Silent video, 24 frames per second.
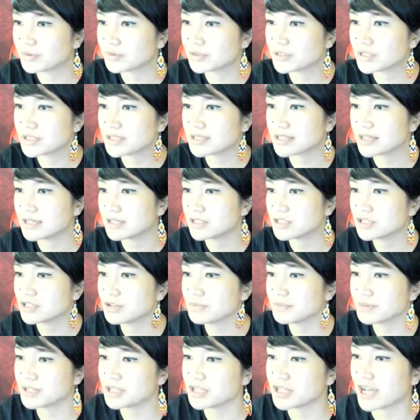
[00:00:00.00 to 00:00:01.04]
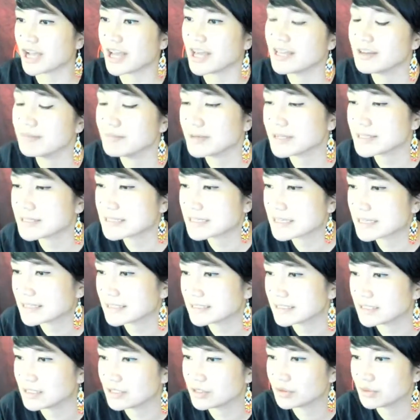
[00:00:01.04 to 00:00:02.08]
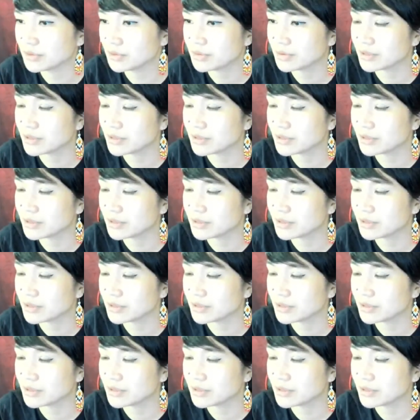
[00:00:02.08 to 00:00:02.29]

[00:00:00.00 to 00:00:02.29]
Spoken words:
to send a super chat, and basically you